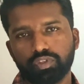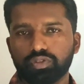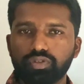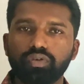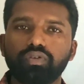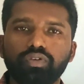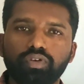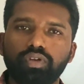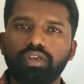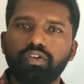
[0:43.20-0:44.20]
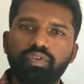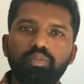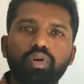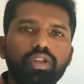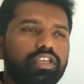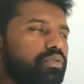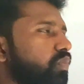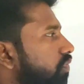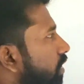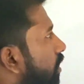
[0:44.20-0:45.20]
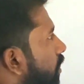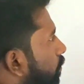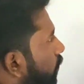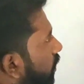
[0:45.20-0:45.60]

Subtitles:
So, if a body is moving in a